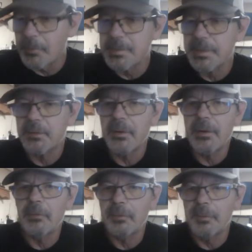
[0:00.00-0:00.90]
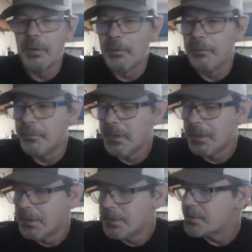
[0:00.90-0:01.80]
just checking the place out, looking
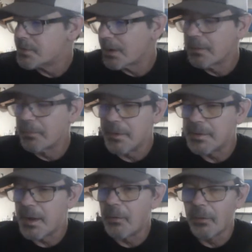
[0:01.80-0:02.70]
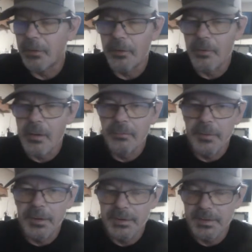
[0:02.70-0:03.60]
around, because it did say family
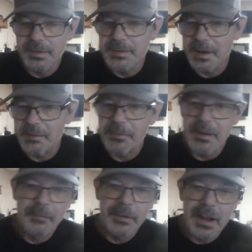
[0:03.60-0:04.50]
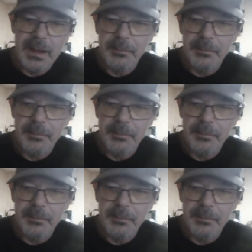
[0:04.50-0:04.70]
camping area, and that's what we were looking